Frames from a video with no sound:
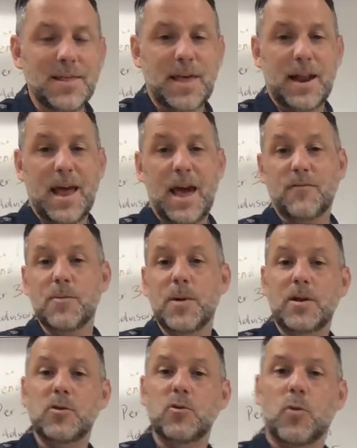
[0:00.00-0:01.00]
that
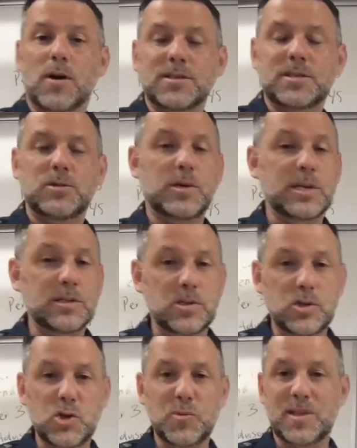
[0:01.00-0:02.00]
everybody who wants to
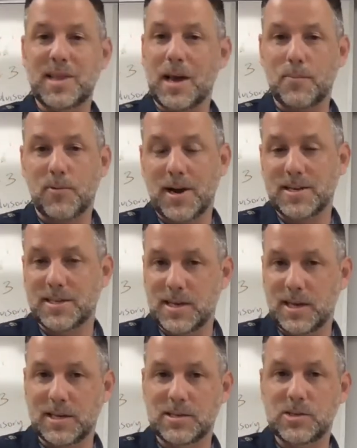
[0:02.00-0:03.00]
consume at that price
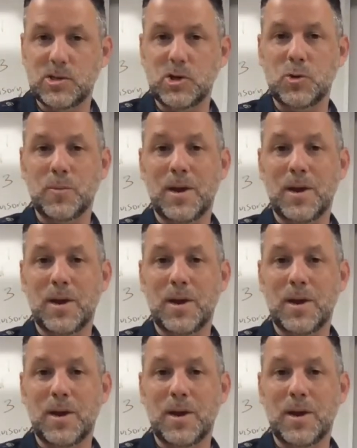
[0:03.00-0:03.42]
can consume,